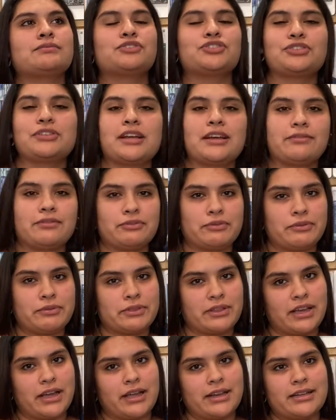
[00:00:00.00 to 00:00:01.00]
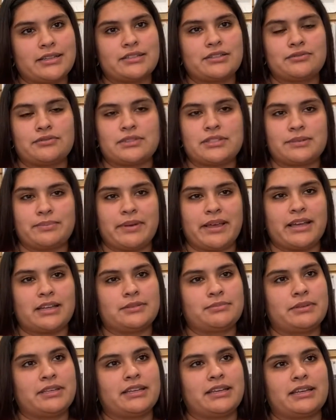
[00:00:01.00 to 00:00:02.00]
Treat everyone with kindness and
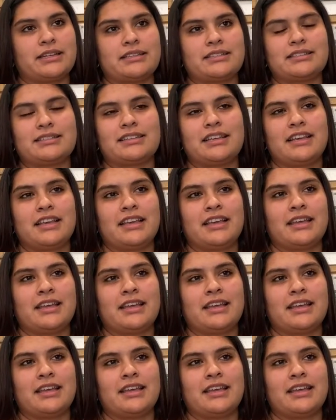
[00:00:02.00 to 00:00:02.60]
respect, because